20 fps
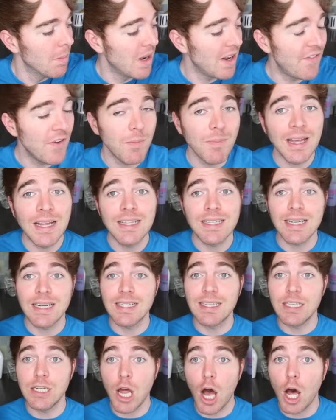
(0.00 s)
But if it means
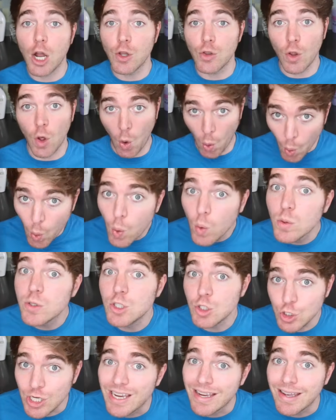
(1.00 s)
it's not
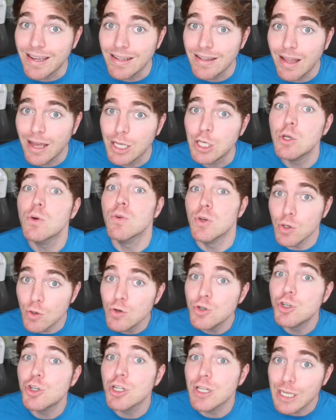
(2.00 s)
old chicken like you
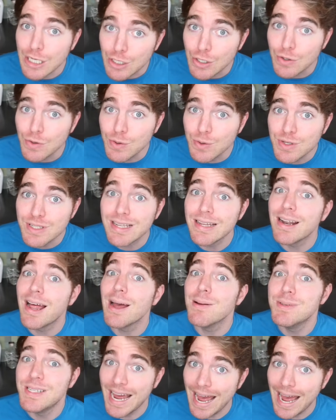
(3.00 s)
usually use, then I'm